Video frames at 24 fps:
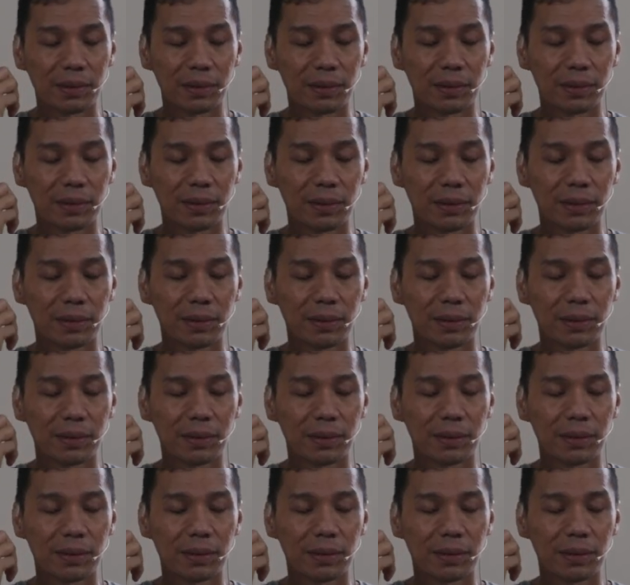
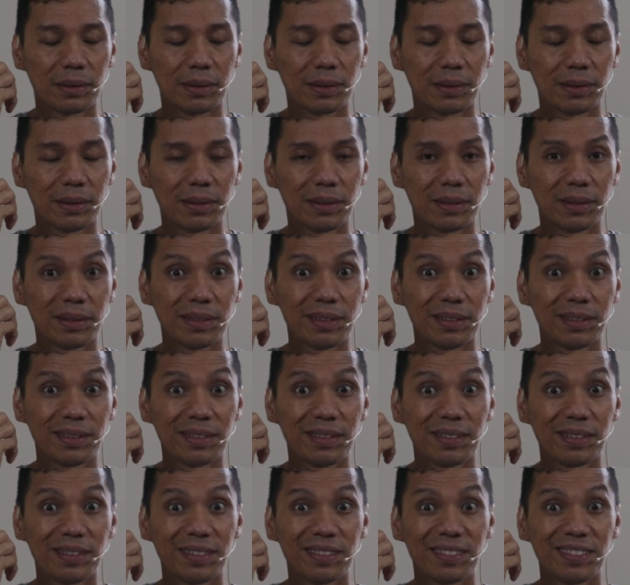
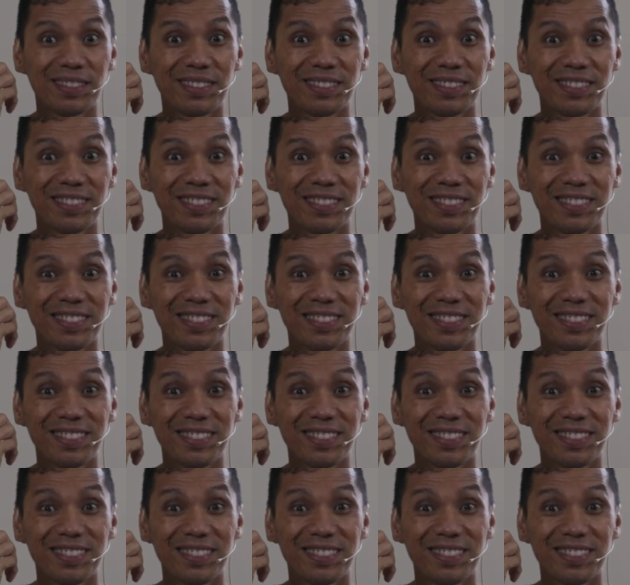(silence)